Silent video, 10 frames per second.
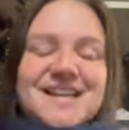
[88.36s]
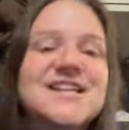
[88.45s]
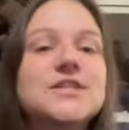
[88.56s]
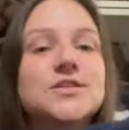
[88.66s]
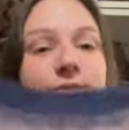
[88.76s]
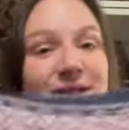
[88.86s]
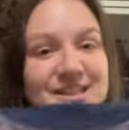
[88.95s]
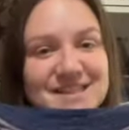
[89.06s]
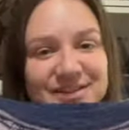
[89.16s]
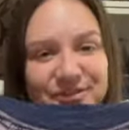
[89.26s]
So the biggest
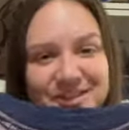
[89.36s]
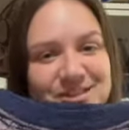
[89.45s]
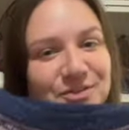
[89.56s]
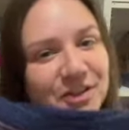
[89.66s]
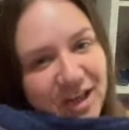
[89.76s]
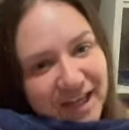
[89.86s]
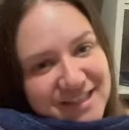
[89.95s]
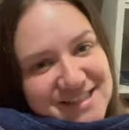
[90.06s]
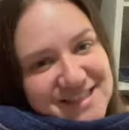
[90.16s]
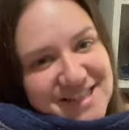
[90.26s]
difference for
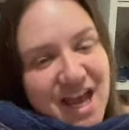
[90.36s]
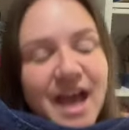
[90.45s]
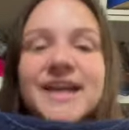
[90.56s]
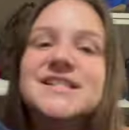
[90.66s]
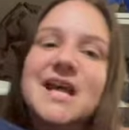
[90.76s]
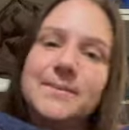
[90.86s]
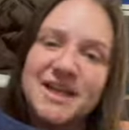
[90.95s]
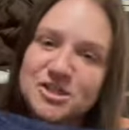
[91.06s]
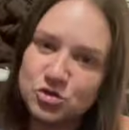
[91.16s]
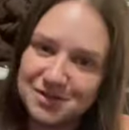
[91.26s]
this is I made it
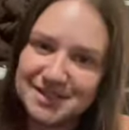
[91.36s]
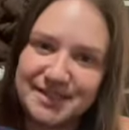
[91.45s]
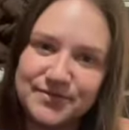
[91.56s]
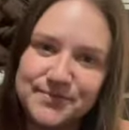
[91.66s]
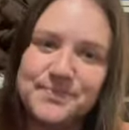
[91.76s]
short sleeve.